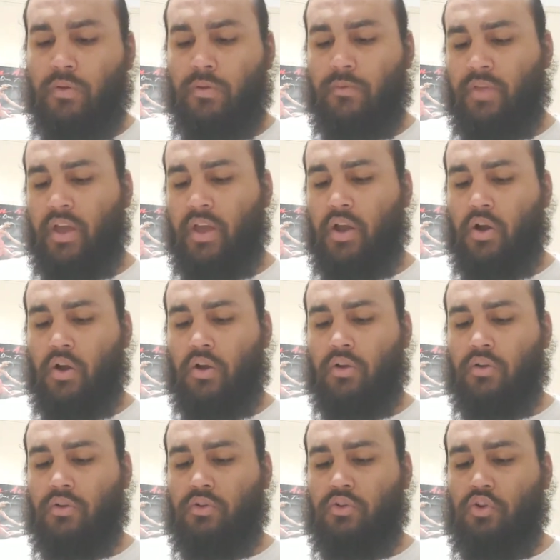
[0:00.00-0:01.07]
They are
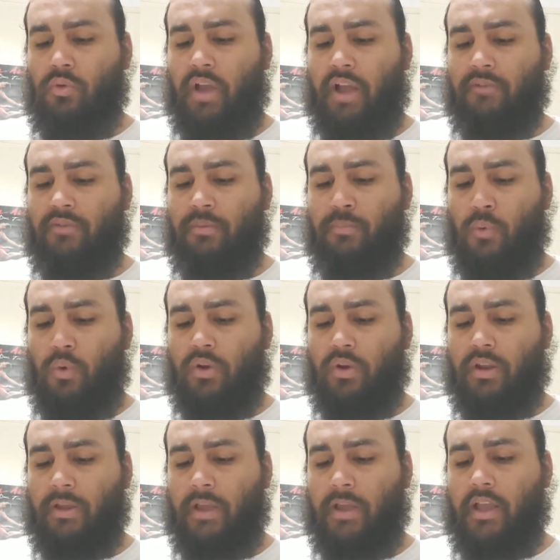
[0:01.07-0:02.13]
new every
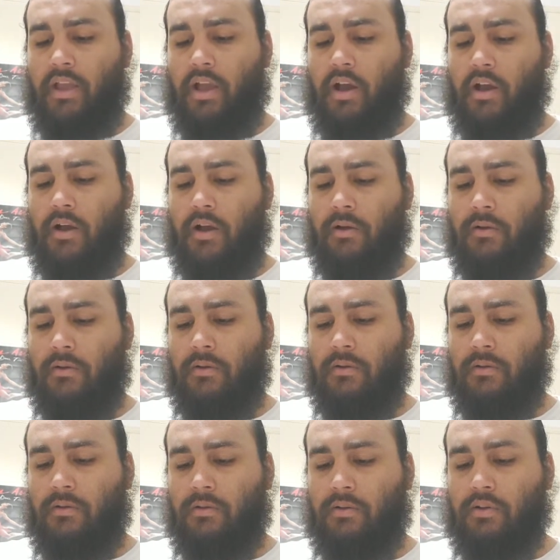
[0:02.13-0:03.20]
morning.
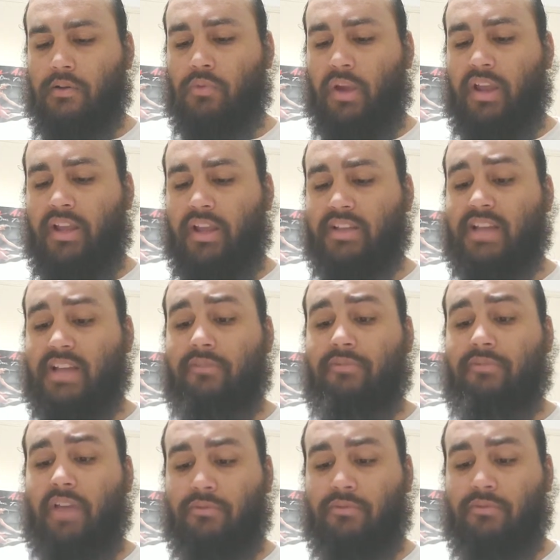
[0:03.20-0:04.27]
Great is thy
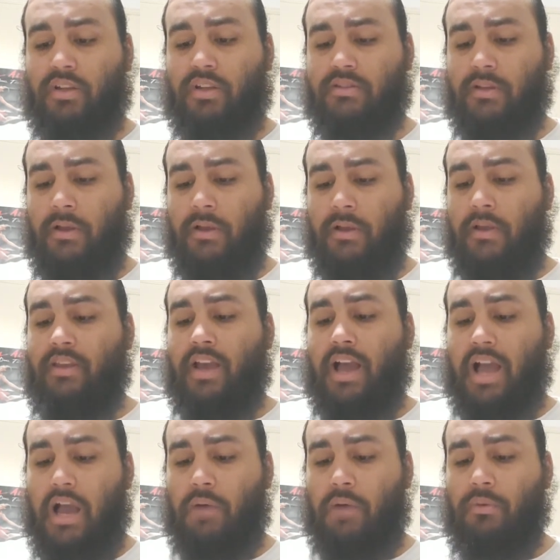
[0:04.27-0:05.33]
faithfulness.
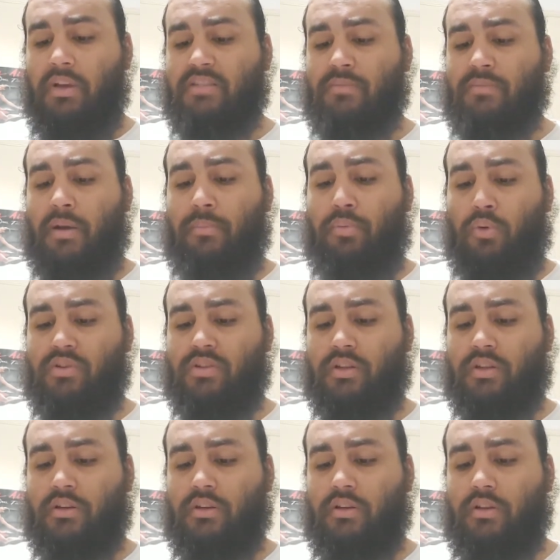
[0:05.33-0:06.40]
Yahweh is my
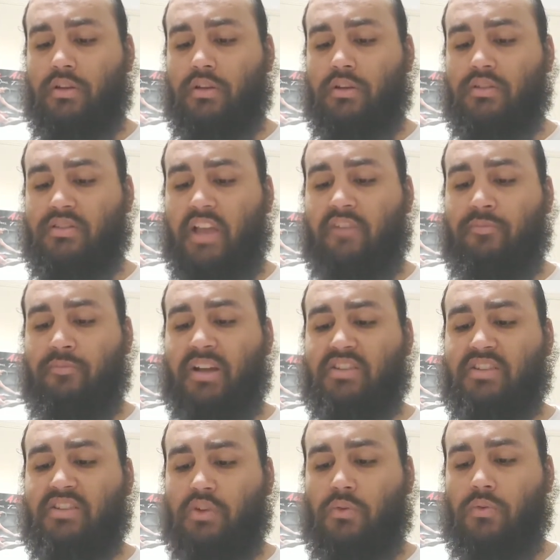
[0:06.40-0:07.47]
portion, saith my
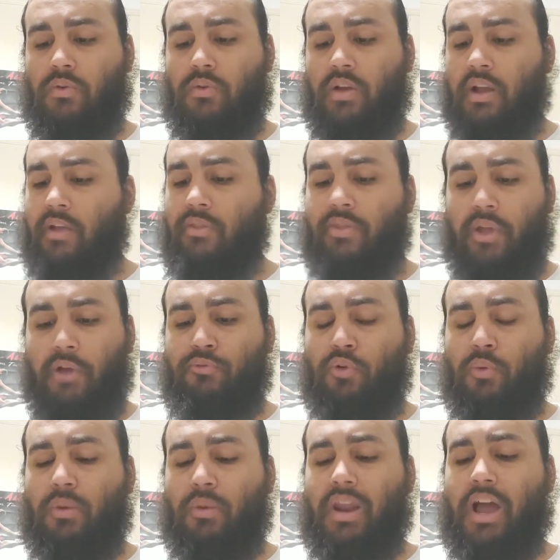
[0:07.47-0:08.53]
soul.
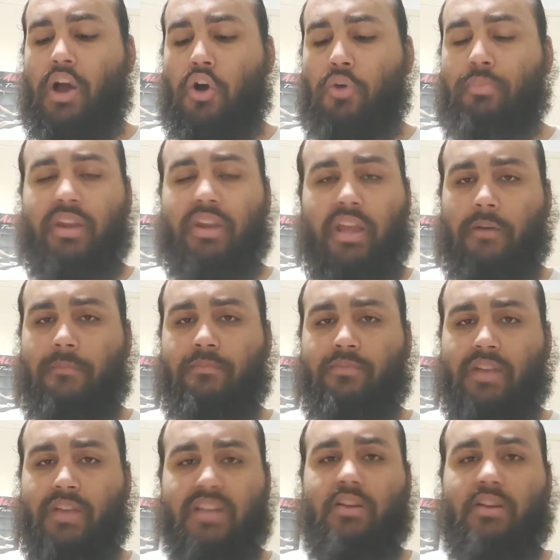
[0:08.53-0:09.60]
Therefore will I hope in him.
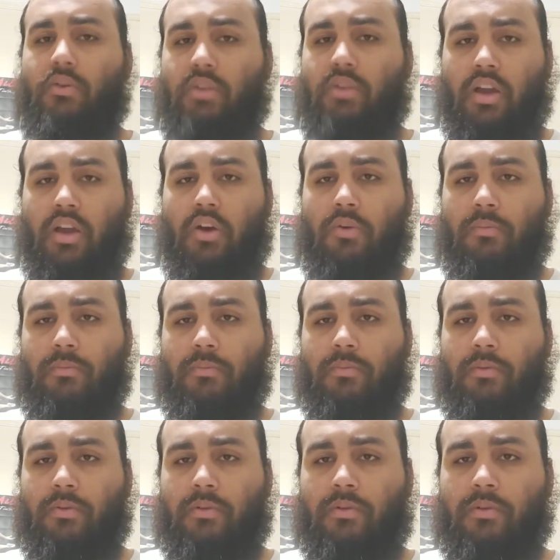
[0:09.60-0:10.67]
That's our only hope.
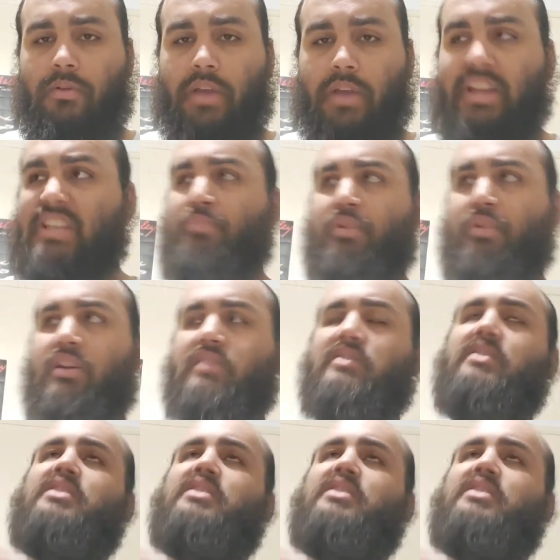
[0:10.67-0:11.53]
And he's put us in